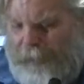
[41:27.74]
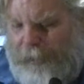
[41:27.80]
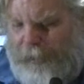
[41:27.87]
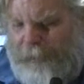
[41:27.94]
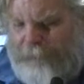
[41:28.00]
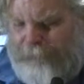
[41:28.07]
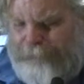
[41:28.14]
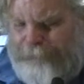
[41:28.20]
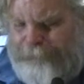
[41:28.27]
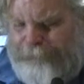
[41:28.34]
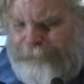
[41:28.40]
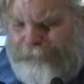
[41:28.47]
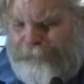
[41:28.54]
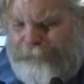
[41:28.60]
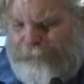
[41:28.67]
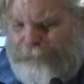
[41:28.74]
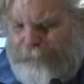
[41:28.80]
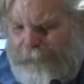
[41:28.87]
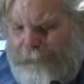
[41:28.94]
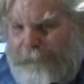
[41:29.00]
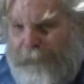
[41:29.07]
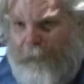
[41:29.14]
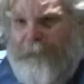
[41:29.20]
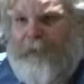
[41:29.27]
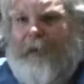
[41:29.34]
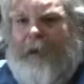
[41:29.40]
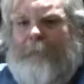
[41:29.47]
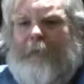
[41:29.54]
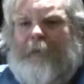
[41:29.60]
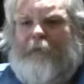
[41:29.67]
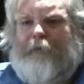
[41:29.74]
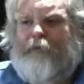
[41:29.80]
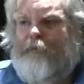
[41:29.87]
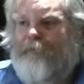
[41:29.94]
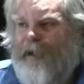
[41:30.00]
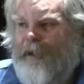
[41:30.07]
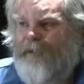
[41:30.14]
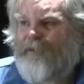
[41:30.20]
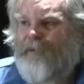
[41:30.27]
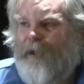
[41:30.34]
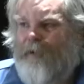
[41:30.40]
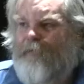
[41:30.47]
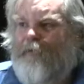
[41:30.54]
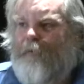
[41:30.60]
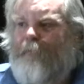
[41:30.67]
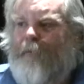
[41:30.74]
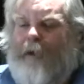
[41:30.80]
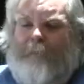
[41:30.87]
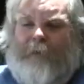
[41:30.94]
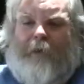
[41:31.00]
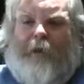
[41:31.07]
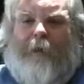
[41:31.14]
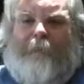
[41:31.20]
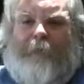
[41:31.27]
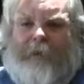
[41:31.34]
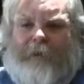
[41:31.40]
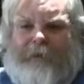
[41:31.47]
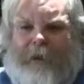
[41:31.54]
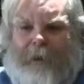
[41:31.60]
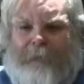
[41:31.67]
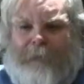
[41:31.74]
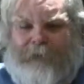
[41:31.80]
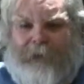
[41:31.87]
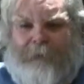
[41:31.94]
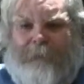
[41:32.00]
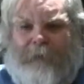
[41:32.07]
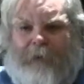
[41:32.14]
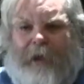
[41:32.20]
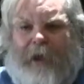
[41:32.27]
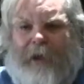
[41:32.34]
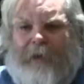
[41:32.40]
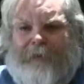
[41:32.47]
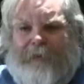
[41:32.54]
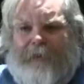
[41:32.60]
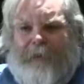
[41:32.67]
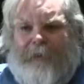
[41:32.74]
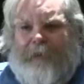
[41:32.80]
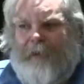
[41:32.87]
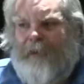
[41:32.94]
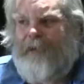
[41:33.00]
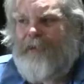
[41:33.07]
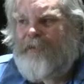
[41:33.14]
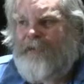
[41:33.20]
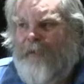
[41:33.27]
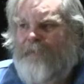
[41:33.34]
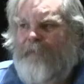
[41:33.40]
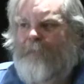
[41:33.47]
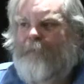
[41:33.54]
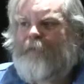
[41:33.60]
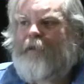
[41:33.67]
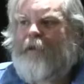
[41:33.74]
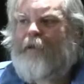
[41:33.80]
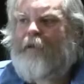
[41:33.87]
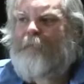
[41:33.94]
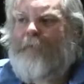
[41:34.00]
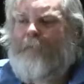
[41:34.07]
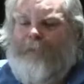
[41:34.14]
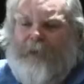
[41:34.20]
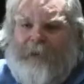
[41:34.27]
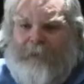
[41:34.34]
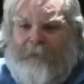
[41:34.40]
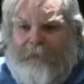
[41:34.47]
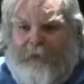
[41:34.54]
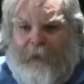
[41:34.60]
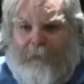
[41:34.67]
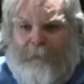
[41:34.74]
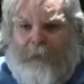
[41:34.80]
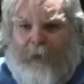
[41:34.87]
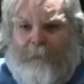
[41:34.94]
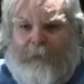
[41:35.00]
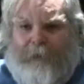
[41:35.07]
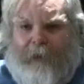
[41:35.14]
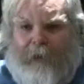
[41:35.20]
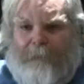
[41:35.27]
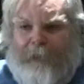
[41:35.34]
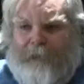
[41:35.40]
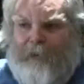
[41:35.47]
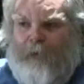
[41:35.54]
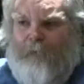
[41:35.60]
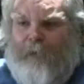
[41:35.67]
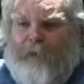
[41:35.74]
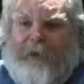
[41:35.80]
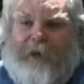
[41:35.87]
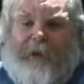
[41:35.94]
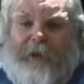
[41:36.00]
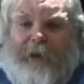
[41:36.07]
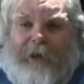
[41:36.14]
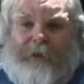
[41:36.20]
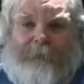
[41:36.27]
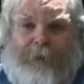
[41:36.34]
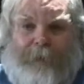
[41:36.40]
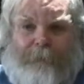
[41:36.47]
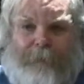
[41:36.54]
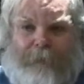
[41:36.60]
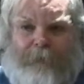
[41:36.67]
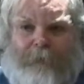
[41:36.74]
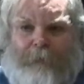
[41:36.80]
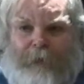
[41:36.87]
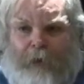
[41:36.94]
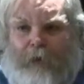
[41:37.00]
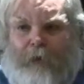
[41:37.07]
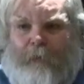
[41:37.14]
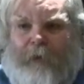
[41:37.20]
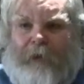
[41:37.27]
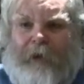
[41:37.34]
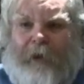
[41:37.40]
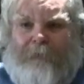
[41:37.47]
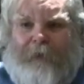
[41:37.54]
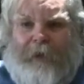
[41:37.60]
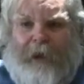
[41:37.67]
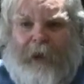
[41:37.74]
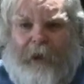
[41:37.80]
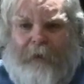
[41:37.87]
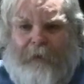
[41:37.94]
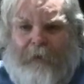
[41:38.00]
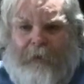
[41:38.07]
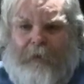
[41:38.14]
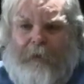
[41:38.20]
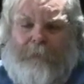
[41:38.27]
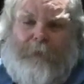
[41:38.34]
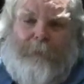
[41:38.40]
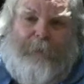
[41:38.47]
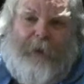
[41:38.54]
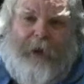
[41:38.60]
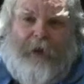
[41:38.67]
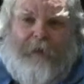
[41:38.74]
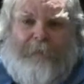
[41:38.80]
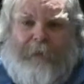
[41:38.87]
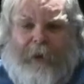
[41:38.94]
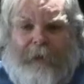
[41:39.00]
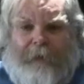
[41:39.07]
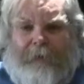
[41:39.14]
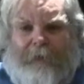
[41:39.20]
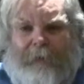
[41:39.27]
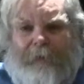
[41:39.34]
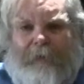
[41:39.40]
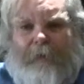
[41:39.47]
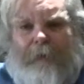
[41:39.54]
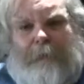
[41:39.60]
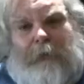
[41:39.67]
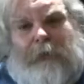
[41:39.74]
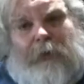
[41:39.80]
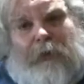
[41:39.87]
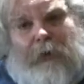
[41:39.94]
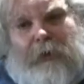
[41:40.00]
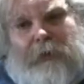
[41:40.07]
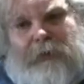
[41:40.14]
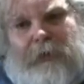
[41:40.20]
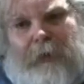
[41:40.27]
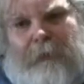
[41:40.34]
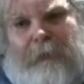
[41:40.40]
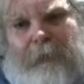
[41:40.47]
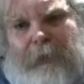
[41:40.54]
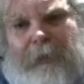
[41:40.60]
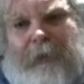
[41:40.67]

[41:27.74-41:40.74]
Um, my apartment complex is trying to sell their apartment complex now because they realize 70% of the people that live in that apartment complex are working class people. We go to work every day, we pay our rent, but they're also